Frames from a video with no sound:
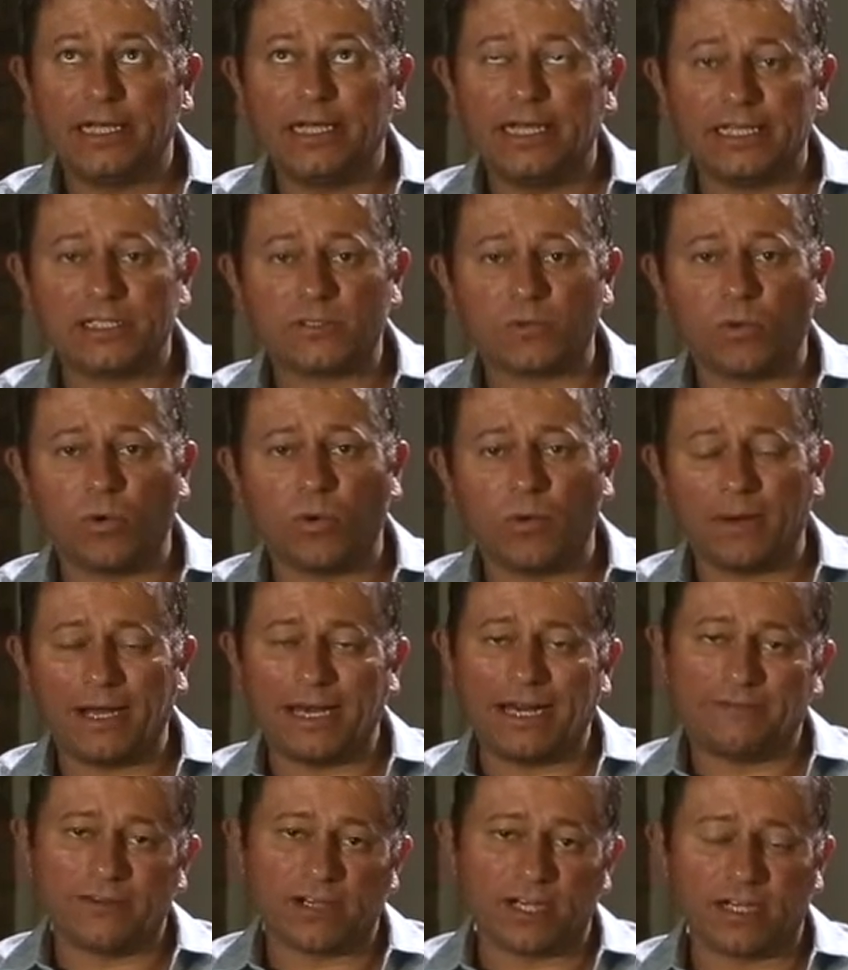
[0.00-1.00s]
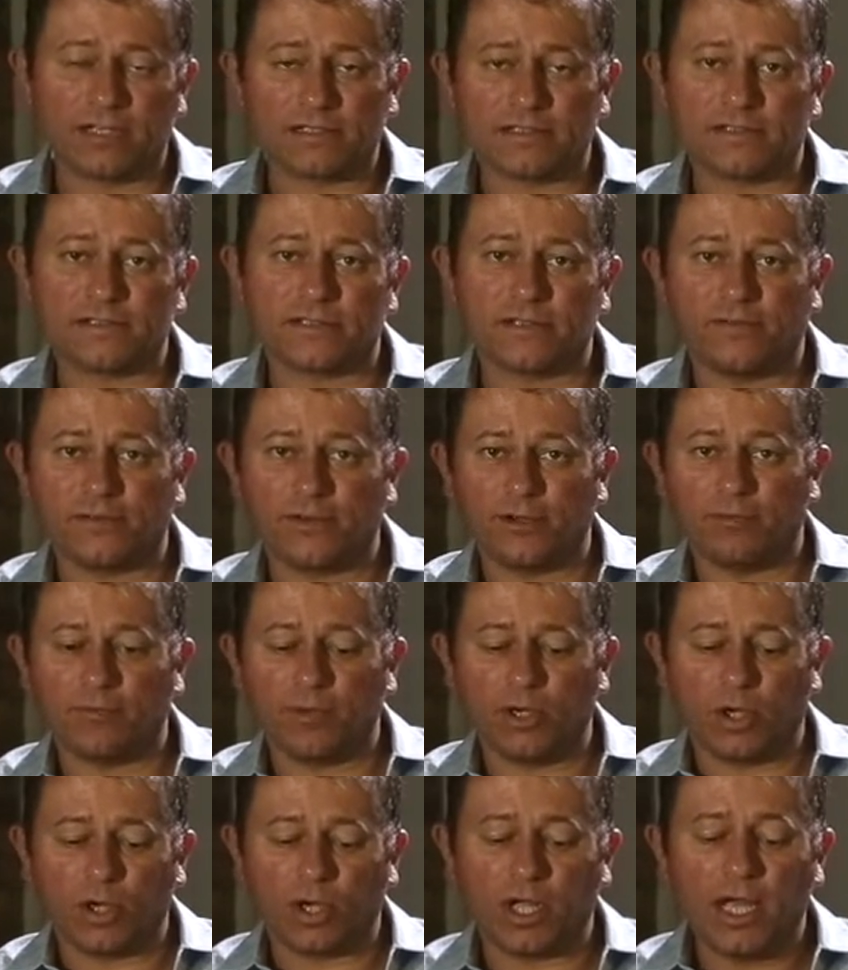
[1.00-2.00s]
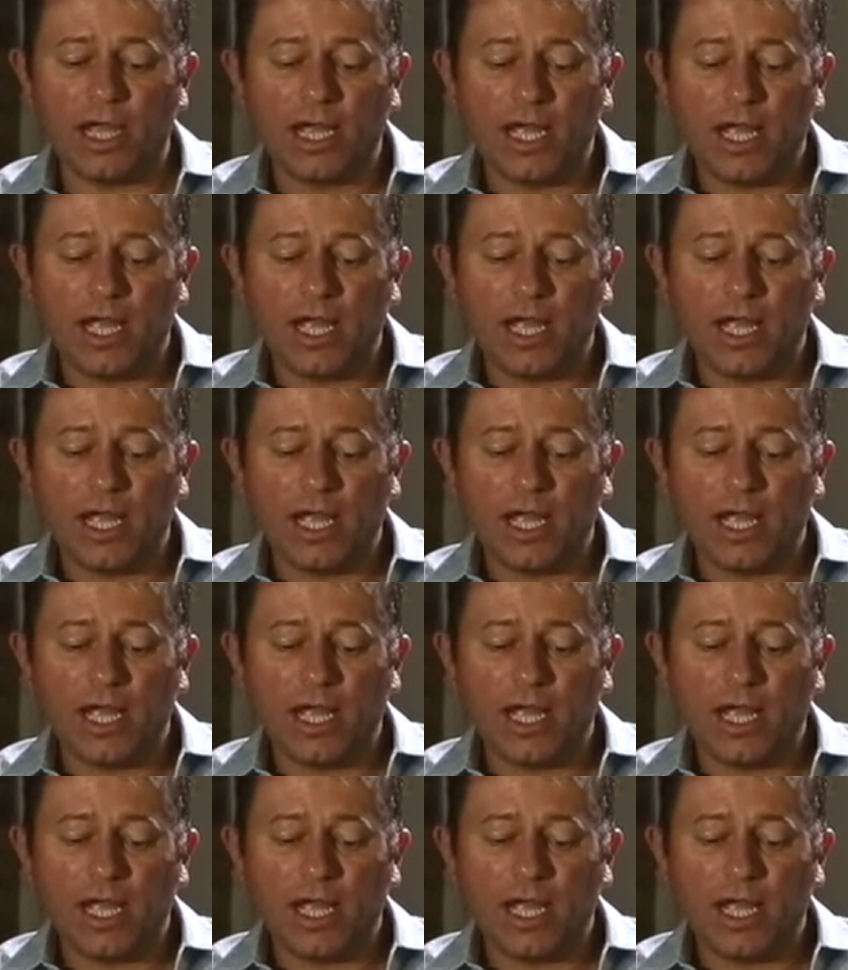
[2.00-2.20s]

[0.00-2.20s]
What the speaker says: It's warm, I'll have a glass of Sauvignon Blanc.